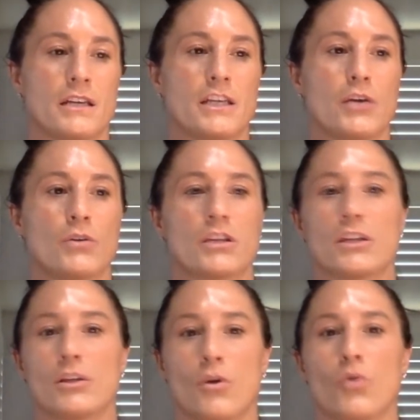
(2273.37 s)
you know, a
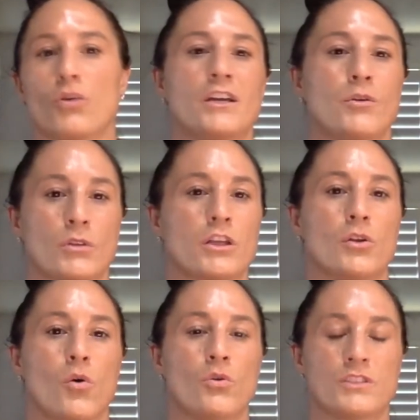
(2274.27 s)
little old, you know, a
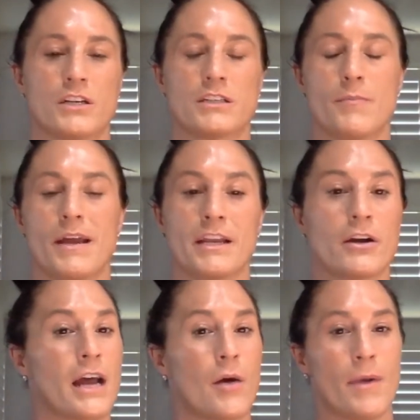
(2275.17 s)
little older, depending
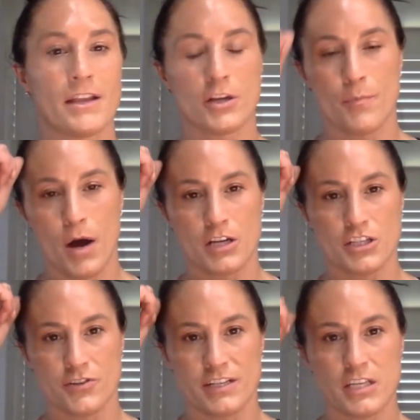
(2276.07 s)
on how bad their
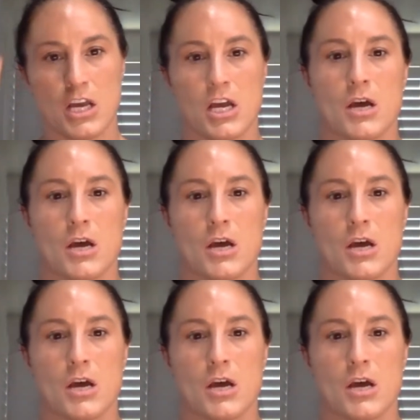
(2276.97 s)
posture is.